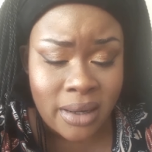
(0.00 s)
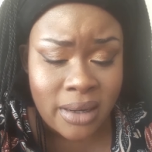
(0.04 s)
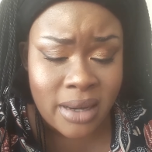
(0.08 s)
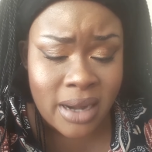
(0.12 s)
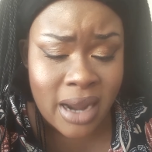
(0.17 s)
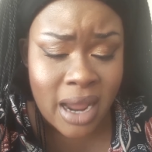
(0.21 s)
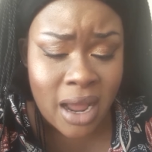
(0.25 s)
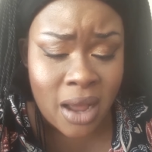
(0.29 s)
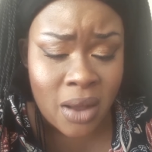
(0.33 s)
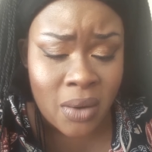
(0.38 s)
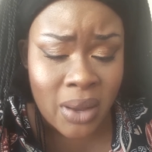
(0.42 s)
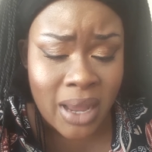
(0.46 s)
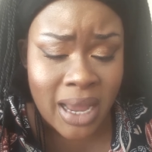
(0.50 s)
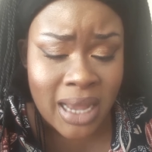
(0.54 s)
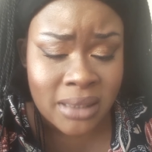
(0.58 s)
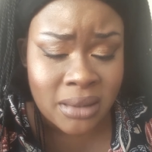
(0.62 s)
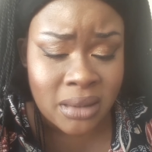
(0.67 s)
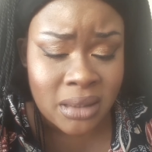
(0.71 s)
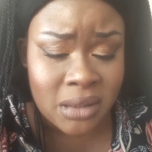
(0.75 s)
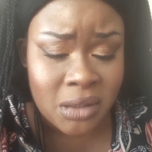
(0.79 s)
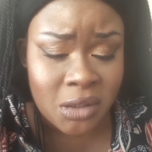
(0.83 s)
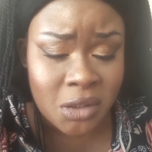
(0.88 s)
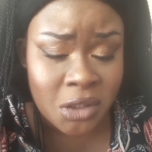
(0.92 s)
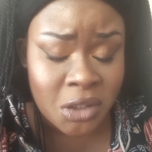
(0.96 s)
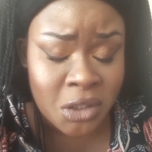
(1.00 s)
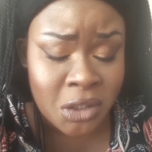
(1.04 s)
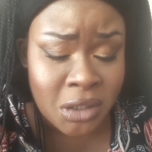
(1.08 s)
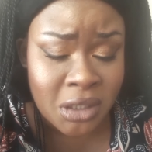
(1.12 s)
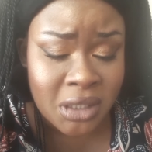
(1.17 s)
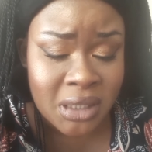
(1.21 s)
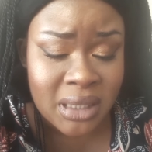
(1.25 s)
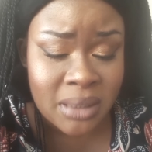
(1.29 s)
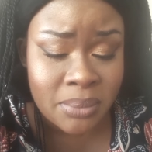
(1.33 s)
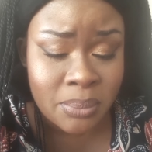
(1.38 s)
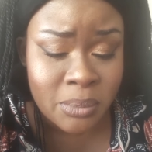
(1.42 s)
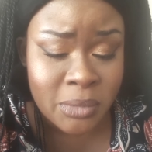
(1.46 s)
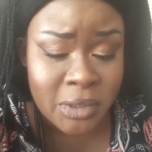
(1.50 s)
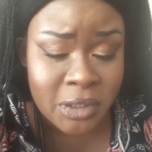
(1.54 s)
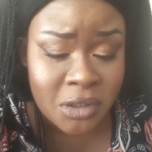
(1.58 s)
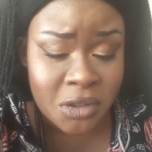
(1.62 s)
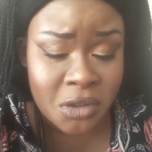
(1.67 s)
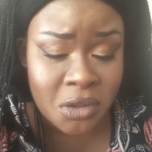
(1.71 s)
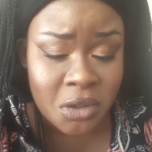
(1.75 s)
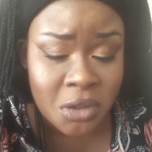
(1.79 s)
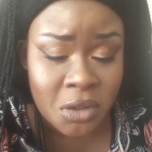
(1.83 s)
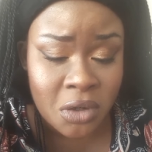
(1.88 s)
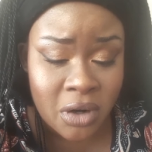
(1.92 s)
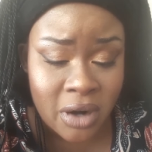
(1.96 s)
Now, as the church
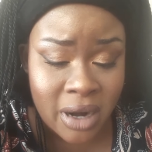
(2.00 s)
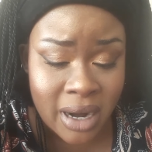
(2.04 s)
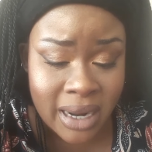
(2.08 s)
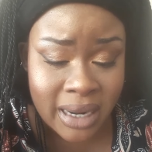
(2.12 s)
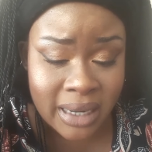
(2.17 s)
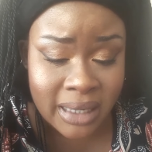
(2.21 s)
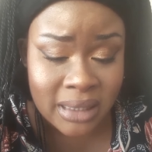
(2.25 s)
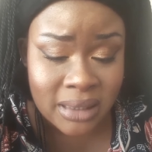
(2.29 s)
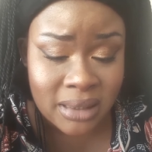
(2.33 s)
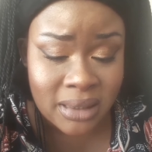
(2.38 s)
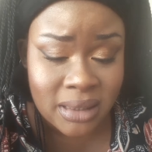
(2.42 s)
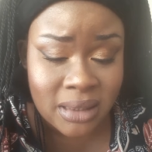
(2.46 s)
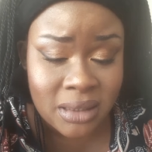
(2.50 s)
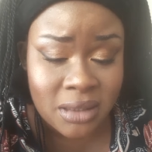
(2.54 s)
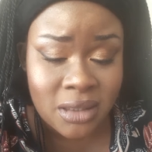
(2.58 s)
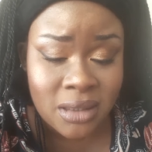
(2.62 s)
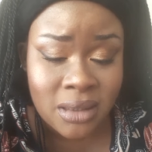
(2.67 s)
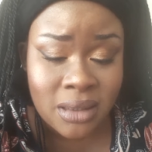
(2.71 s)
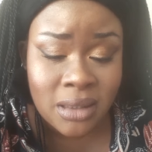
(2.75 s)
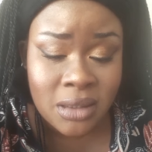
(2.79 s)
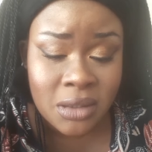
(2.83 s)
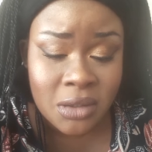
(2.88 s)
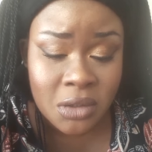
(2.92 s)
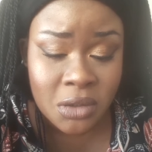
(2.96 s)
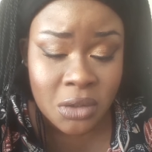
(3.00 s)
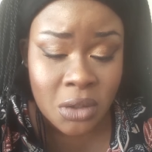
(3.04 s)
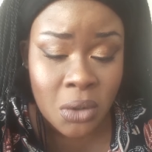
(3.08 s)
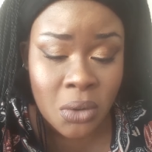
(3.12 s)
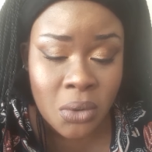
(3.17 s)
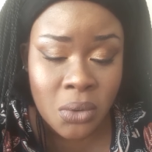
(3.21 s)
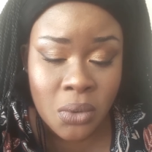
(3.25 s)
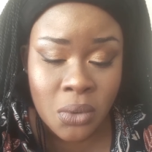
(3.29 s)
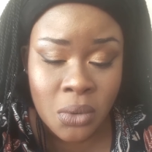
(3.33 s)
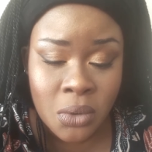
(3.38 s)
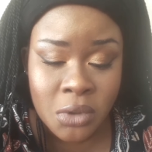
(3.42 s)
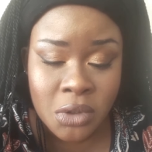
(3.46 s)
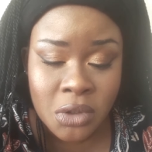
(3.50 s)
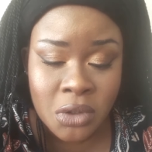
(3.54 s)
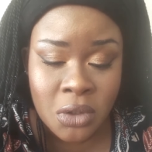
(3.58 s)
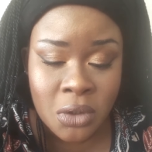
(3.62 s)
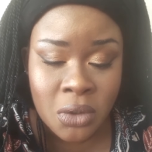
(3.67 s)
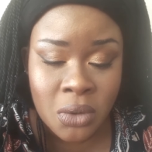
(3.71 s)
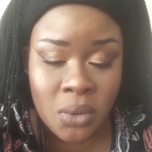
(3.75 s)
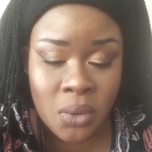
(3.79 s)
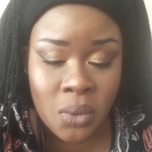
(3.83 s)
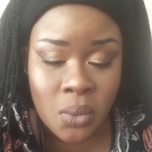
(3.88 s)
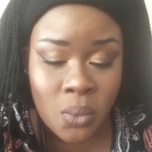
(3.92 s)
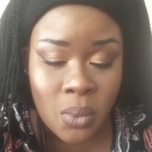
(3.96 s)
submits to Christ, so
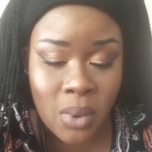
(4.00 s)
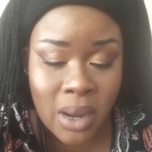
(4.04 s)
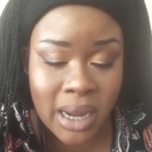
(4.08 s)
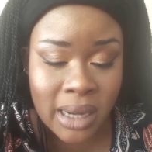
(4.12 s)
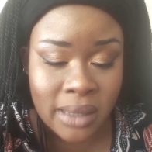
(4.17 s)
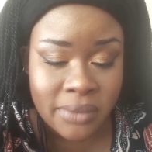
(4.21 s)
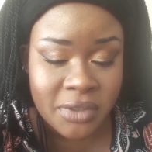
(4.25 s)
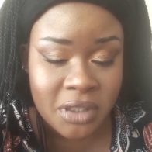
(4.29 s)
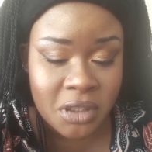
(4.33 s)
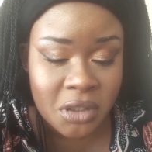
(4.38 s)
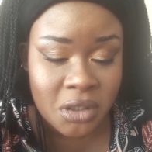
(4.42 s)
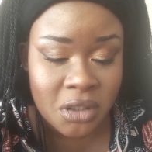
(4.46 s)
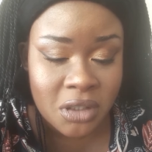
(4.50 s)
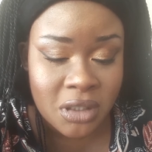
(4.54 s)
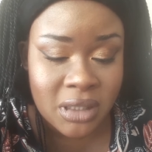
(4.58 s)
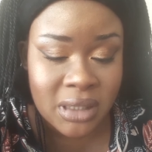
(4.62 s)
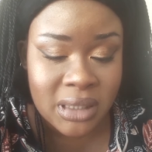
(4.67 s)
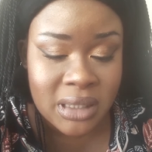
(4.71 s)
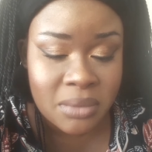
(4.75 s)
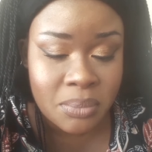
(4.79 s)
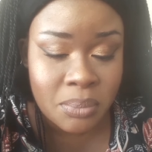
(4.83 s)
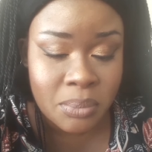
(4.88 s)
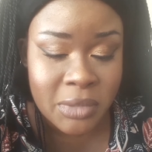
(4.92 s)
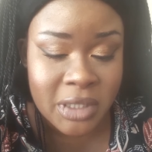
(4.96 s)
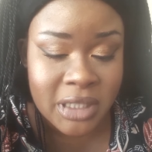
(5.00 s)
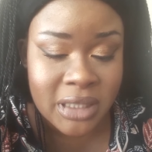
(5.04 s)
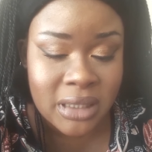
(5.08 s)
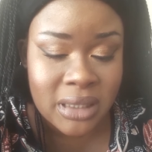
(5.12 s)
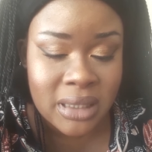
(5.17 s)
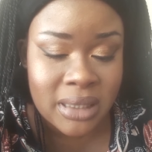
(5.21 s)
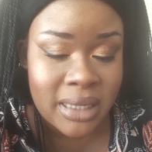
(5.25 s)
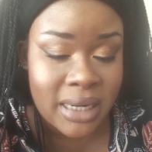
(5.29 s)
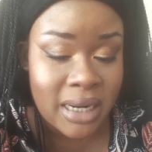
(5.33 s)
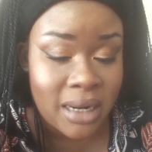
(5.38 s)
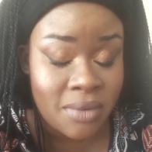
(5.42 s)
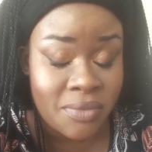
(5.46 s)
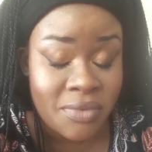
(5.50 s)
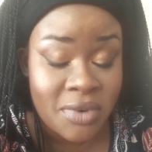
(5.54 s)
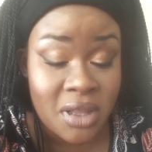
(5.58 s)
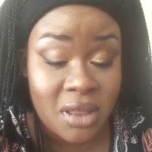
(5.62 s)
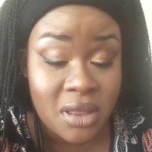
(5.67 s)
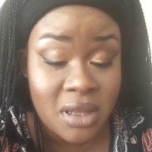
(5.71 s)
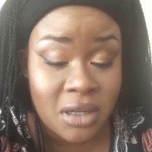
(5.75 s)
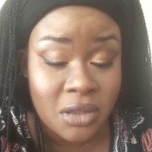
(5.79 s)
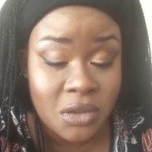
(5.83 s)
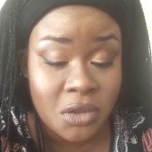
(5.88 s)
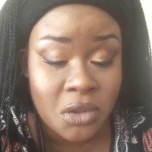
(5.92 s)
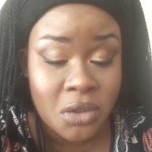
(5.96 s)
also wives should submit in
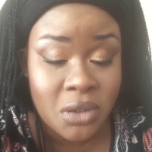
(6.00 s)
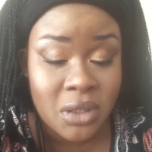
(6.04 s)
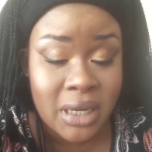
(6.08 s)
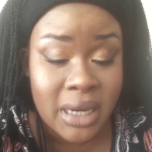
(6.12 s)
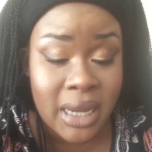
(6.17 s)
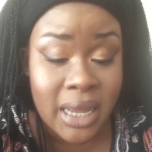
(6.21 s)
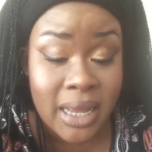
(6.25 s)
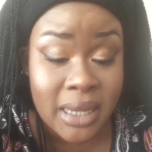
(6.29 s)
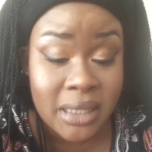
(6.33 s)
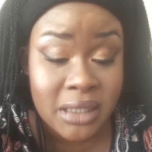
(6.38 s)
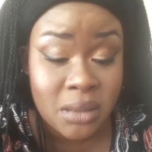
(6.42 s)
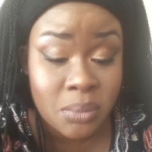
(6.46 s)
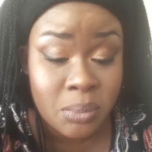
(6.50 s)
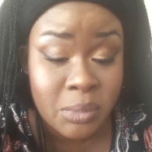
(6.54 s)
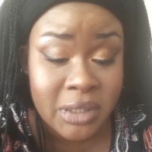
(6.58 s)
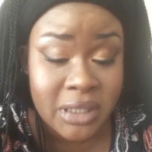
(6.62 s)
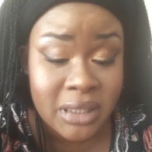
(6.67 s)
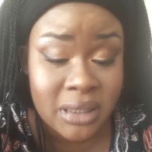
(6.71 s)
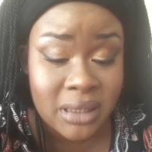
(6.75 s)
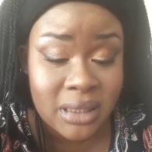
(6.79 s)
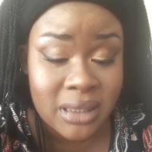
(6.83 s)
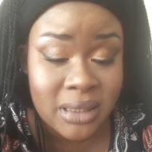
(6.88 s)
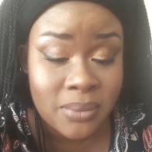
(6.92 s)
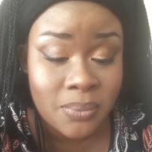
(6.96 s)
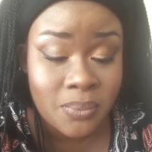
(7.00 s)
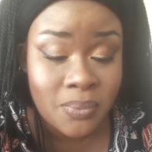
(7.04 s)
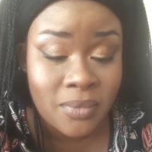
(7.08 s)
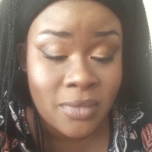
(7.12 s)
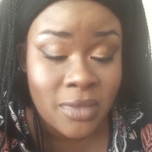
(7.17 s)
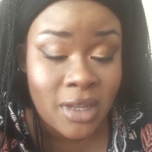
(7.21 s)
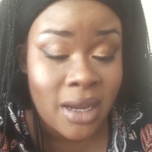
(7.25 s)
everything to their husbands.